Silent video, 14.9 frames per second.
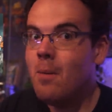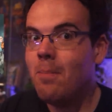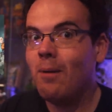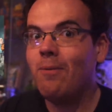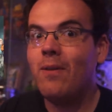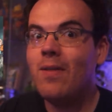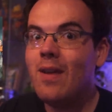
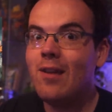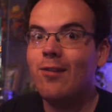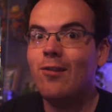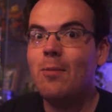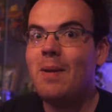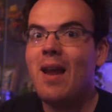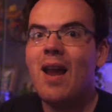but for this
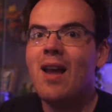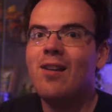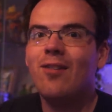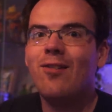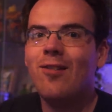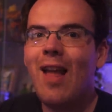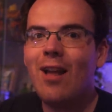to be
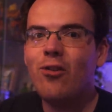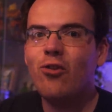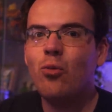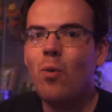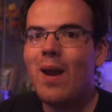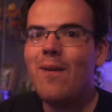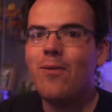snatched
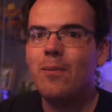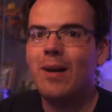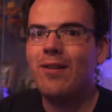away from